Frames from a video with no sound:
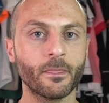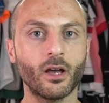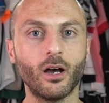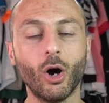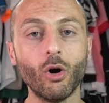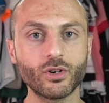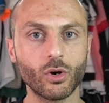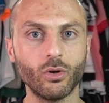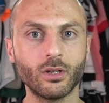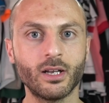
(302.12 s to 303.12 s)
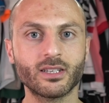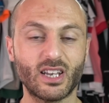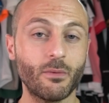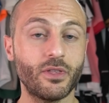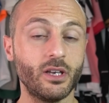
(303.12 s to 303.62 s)
overall.
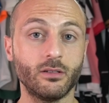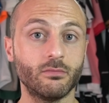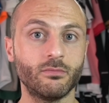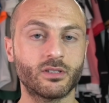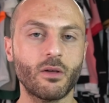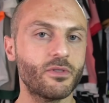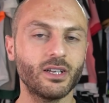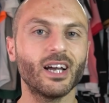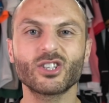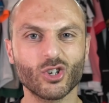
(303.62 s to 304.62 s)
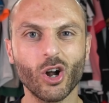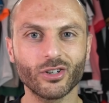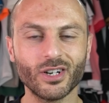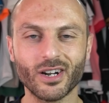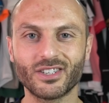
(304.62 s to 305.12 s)
Something
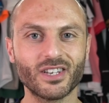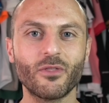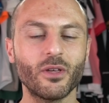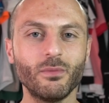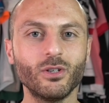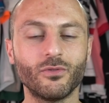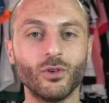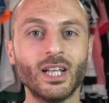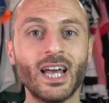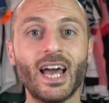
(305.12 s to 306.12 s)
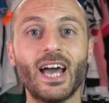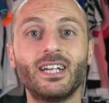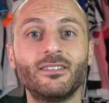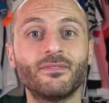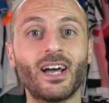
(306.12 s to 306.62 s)
extraordinary, something beautiful.
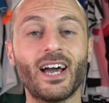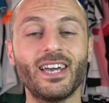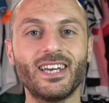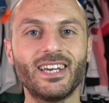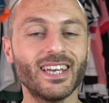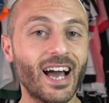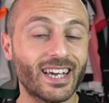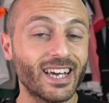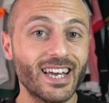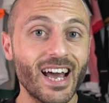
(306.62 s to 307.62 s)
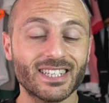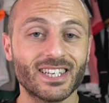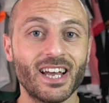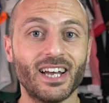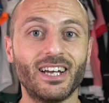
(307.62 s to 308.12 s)
And I can
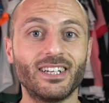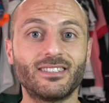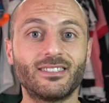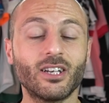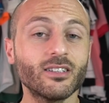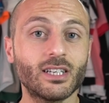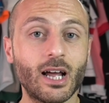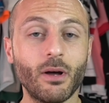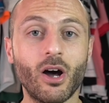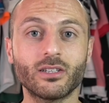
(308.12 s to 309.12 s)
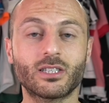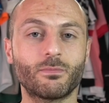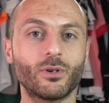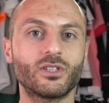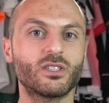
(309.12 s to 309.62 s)
guess Tottenham
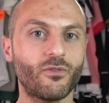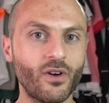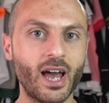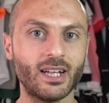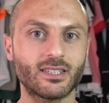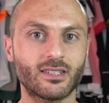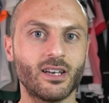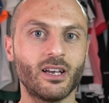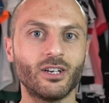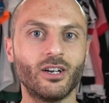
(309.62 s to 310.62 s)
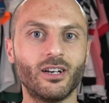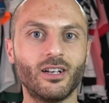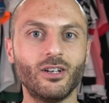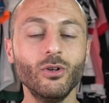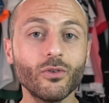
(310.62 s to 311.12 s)
Hotspur's fans
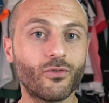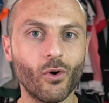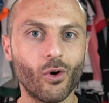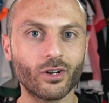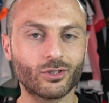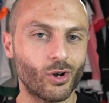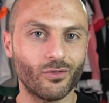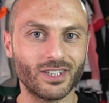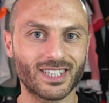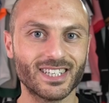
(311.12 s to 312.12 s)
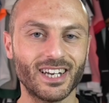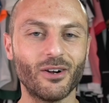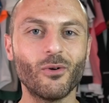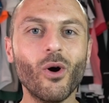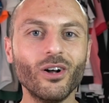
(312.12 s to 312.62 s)
look for trophies,
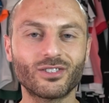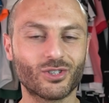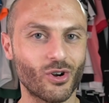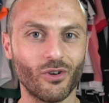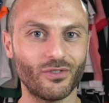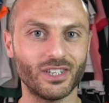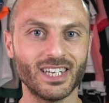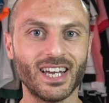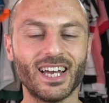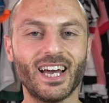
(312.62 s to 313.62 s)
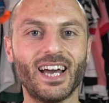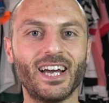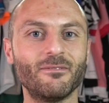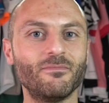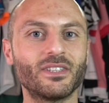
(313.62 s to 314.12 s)
want trophy,
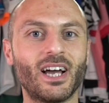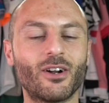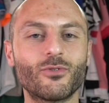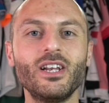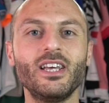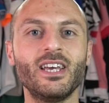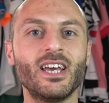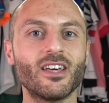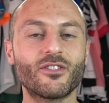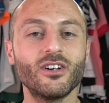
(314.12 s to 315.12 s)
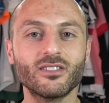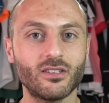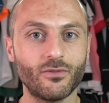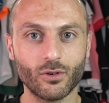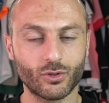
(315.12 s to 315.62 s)
and are really
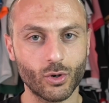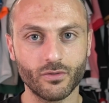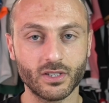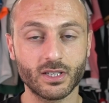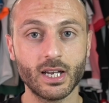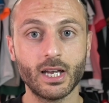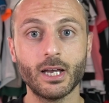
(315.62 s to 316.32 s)
thirsty for trophies.